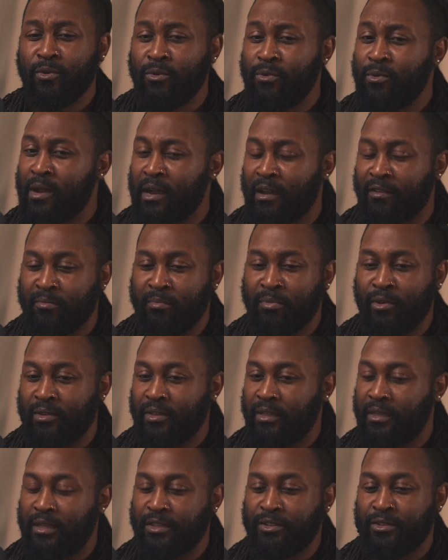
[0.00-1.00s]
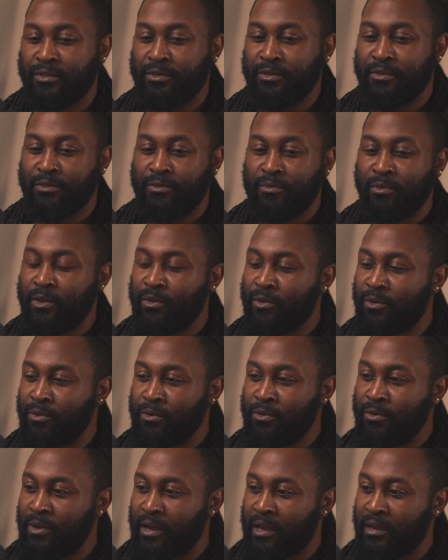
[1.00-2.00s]
all have body issues. We
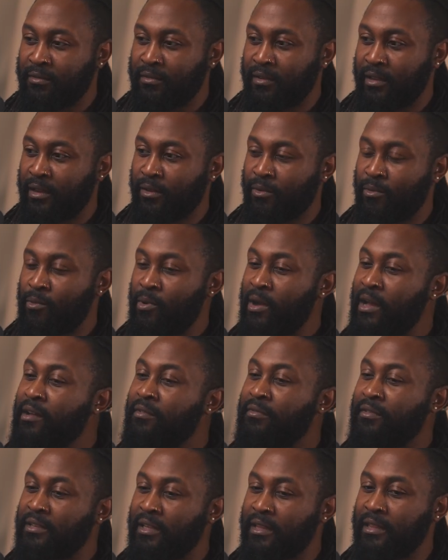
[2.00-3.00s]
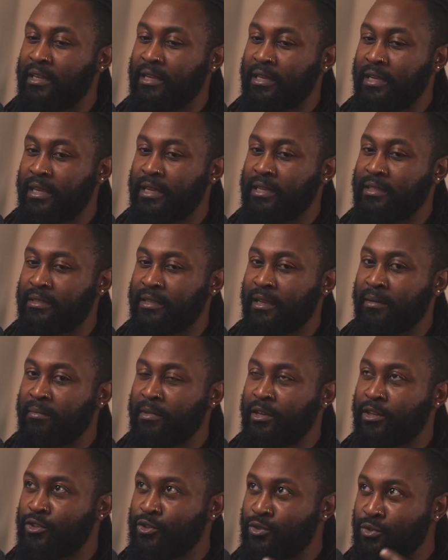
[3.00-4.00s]
all have like whatever the thing is that
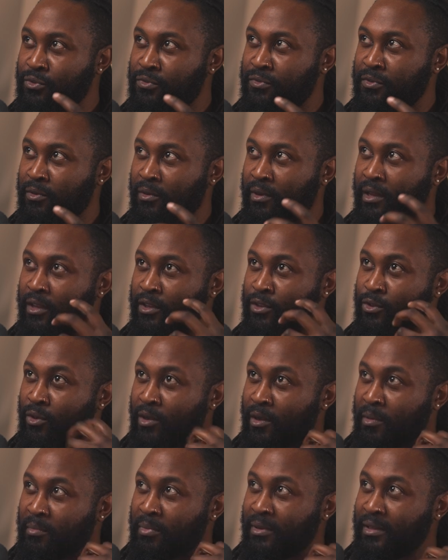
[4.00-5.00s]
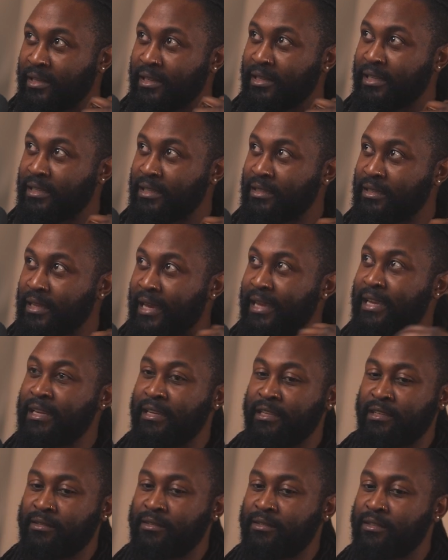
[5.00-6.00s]
makes you feel like you're completely
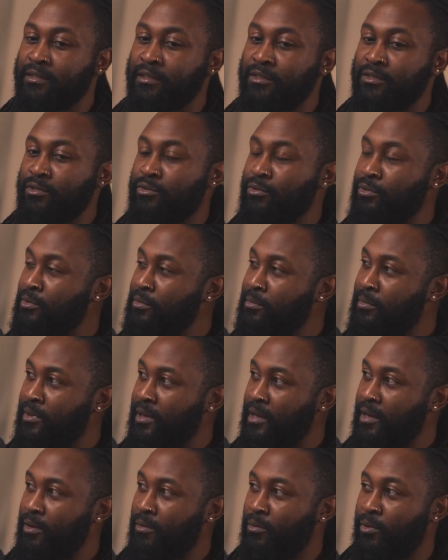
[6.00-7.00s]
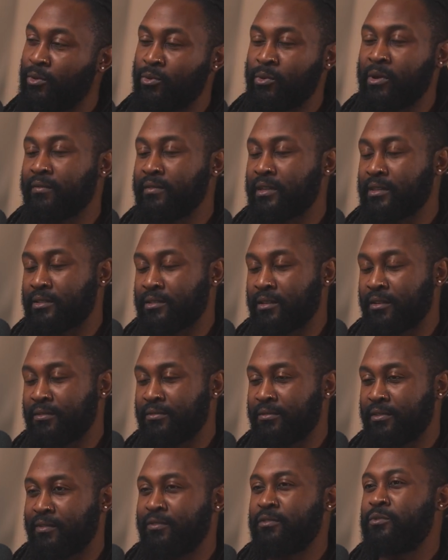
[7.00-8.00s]
alien to this group. We all have that
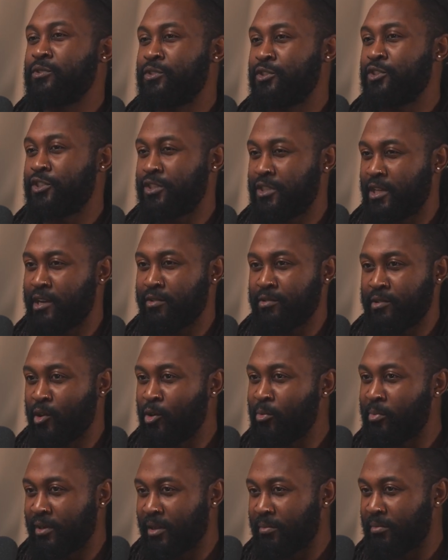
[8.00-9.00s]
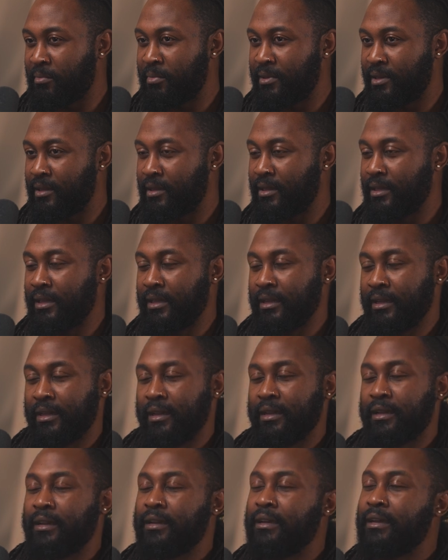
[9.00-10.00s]
stuff. If we just share and open up a bit
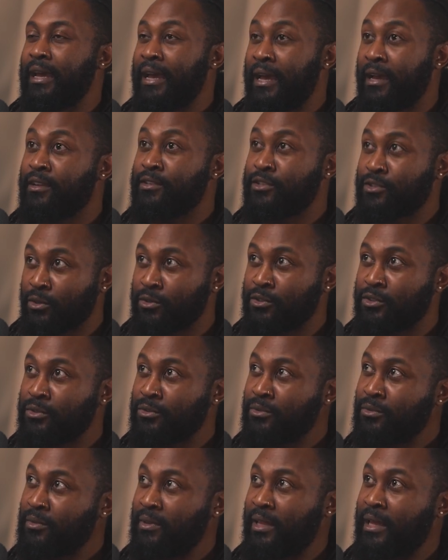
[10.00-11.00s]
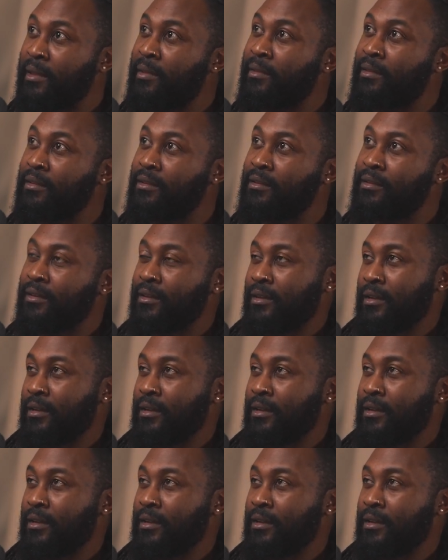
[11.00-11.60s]
at a social, then